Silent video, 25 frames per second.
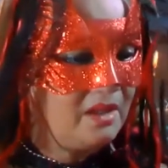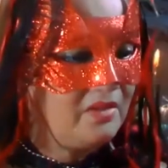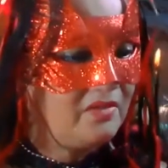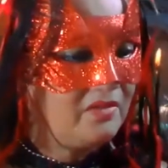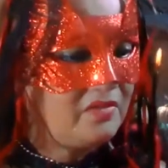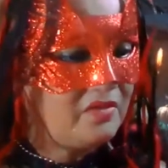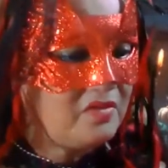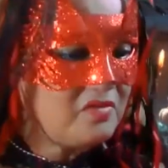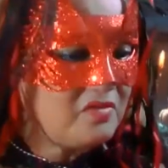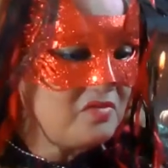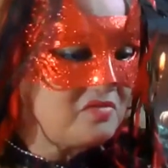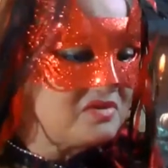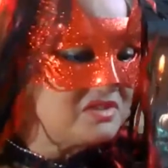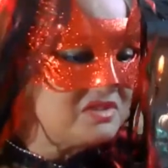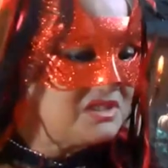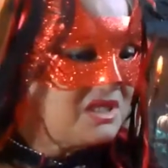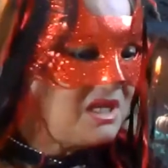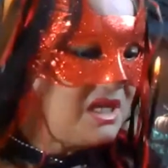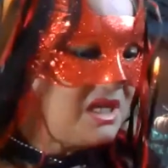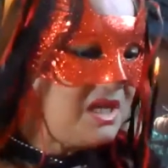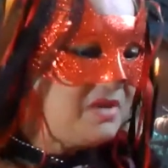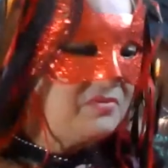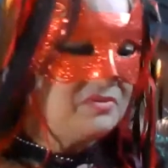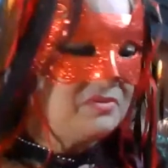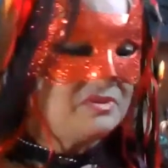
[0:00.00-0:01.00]
The colonel said
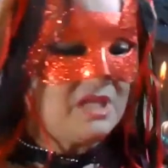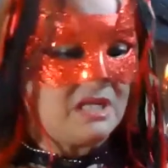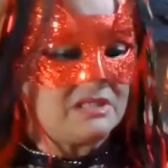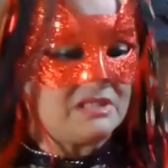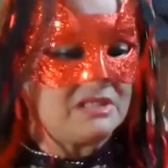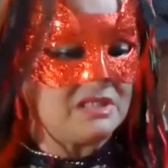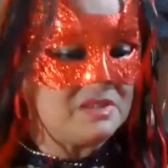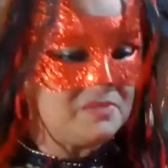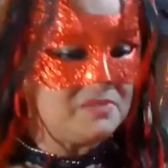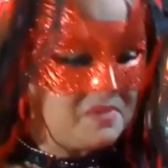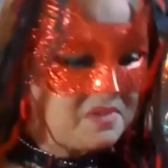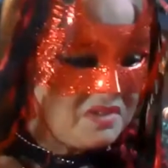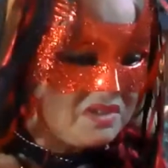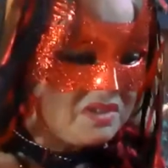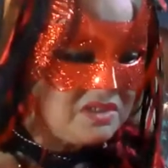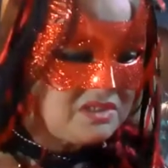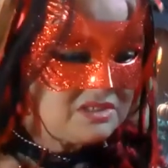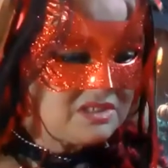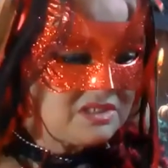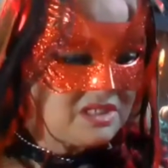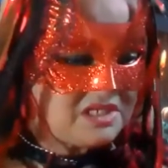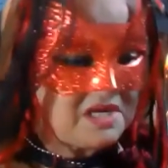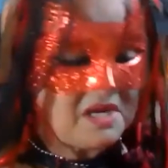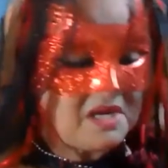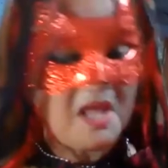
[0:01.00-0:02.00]
he was not suspicious
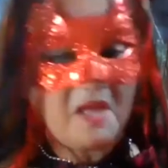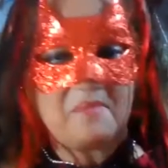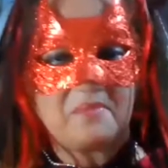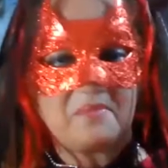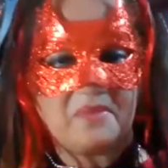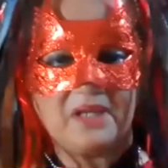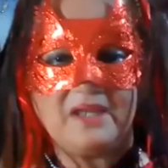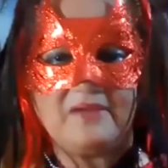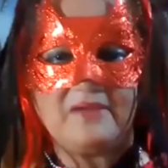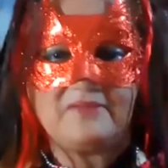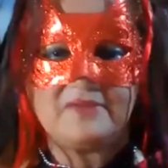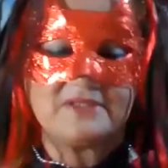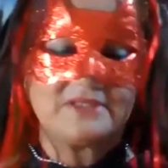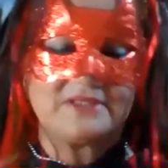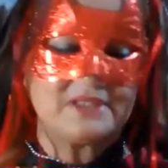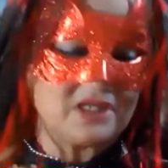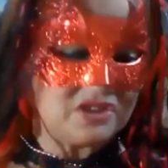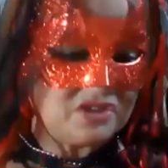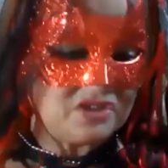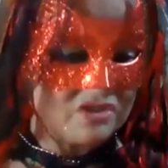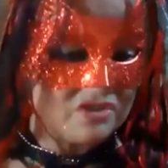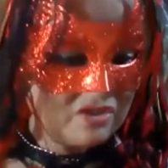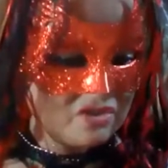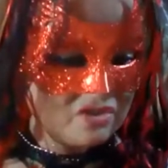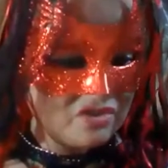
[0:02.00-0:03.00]
and did not believe in
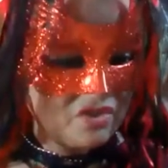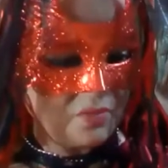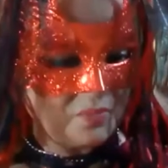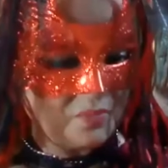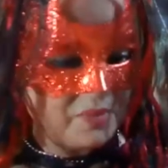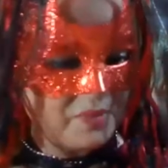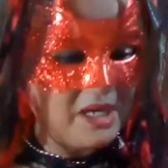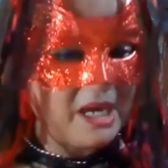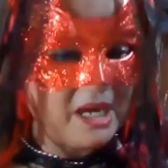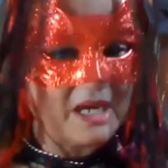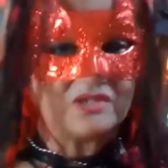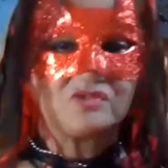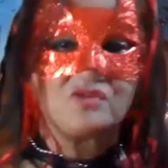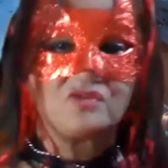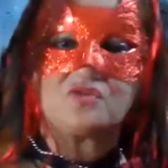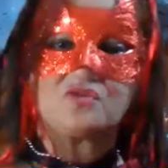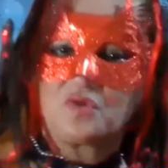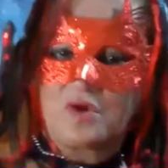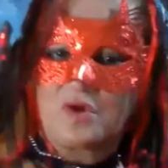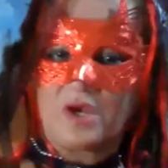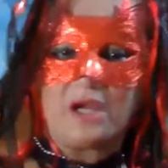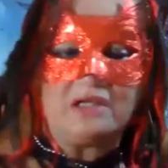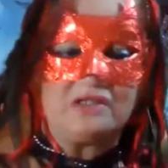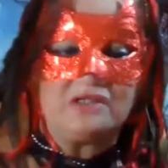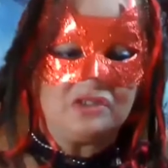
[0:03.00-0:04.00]
such supernatural
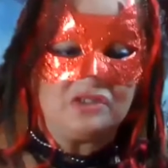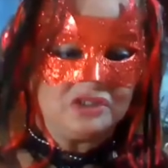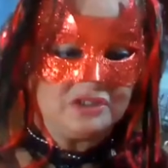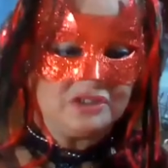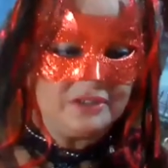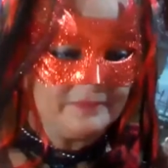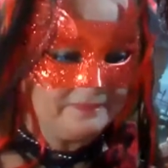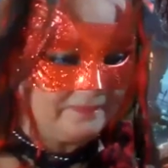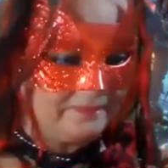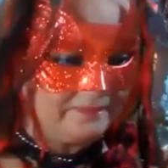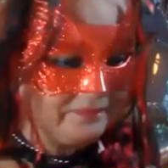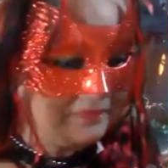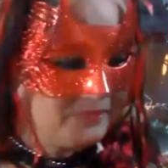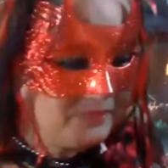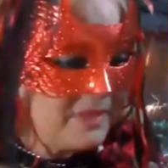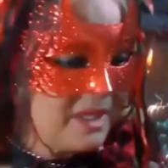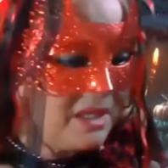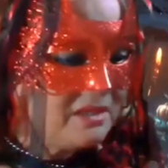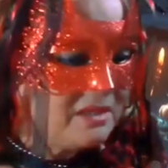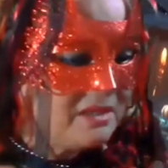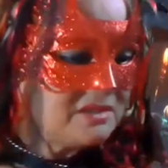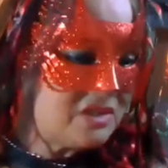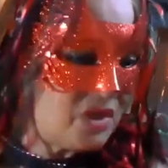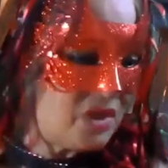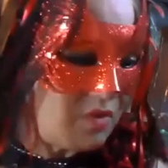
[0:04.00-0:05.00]
trash.
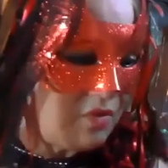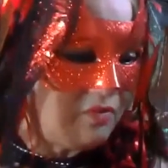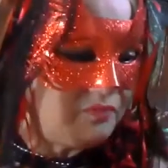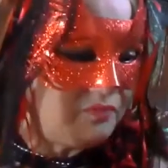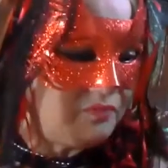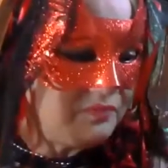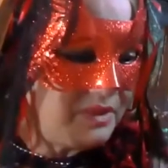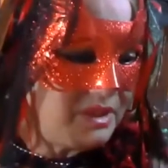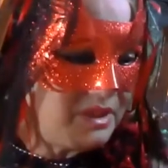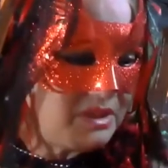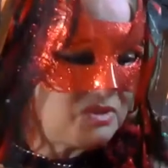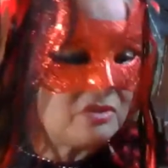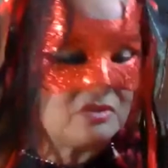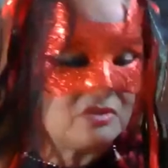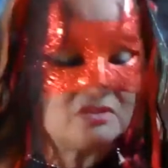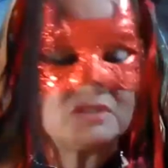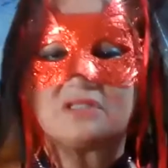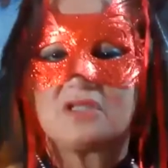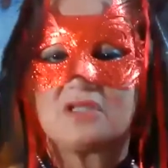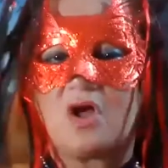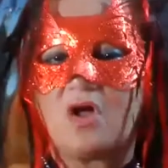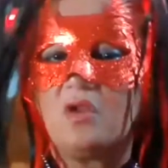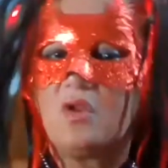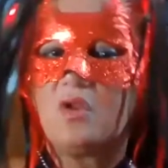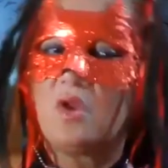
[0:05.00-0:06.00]
So he took the
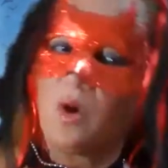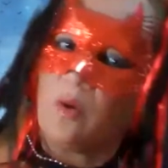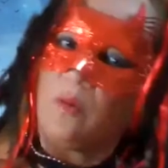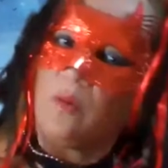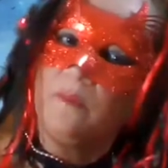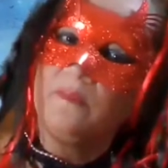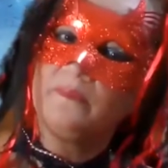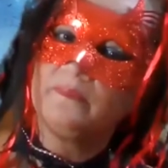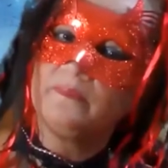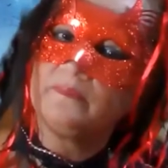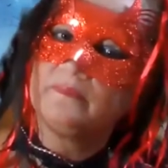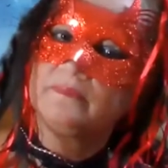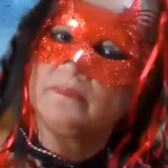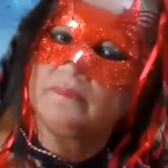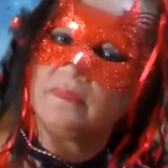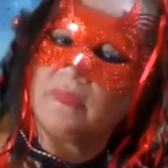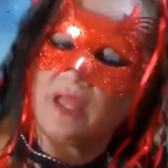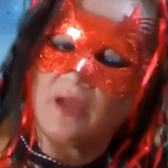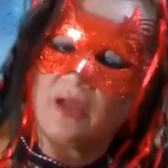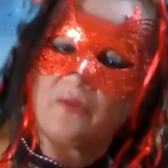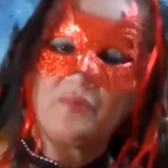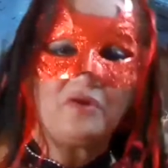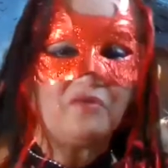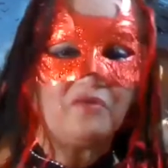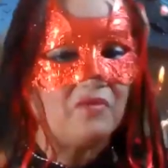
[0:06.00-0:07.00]
skull home,
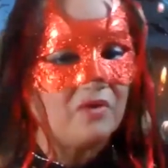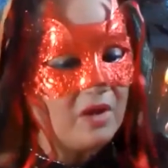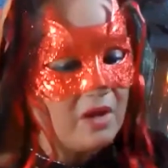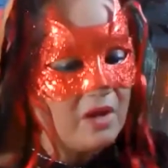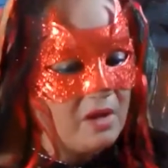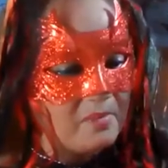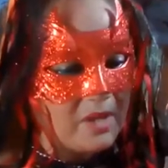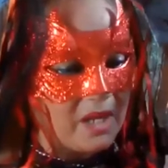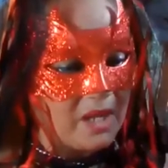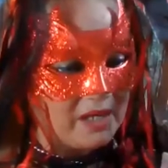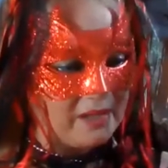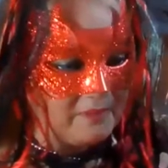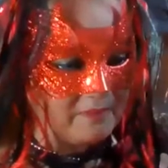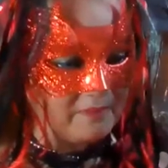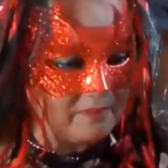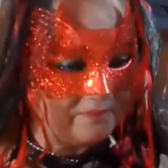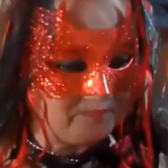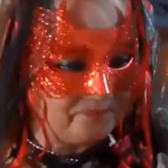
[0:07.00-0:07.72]
and we forgot about it.